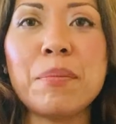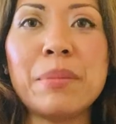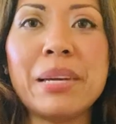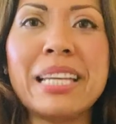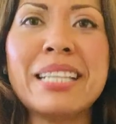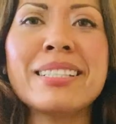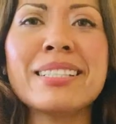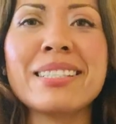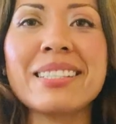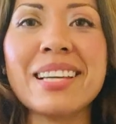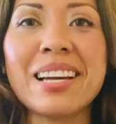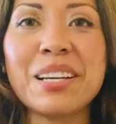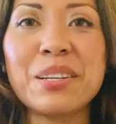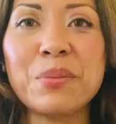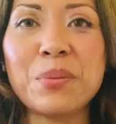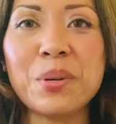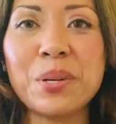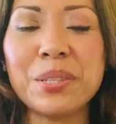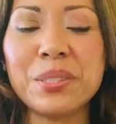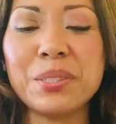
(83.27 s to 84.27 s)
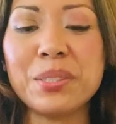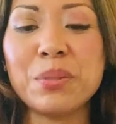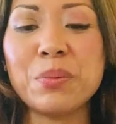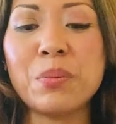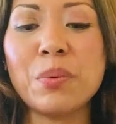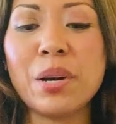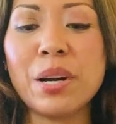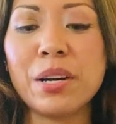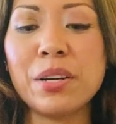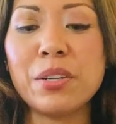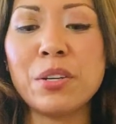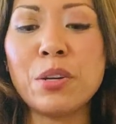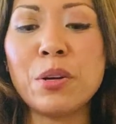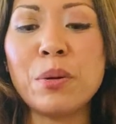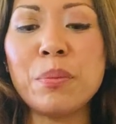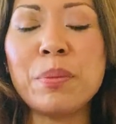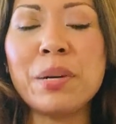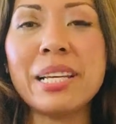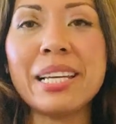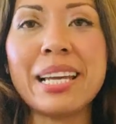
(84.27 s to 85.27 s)
inside world where
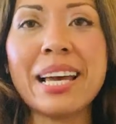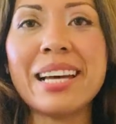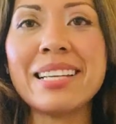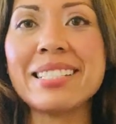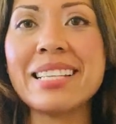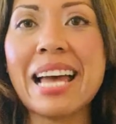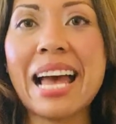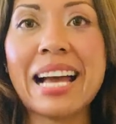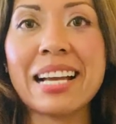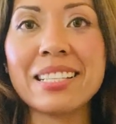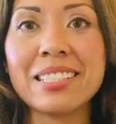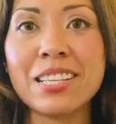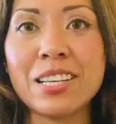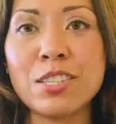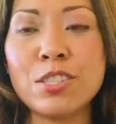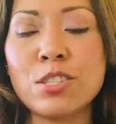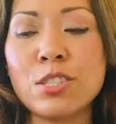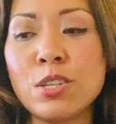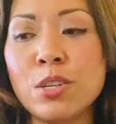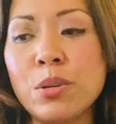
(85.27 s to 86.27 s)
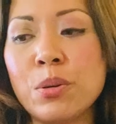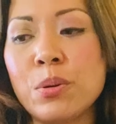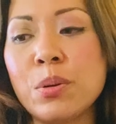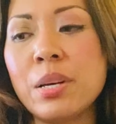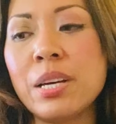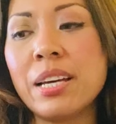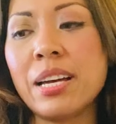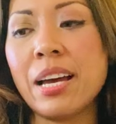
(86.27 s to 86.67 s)
nobody has access to.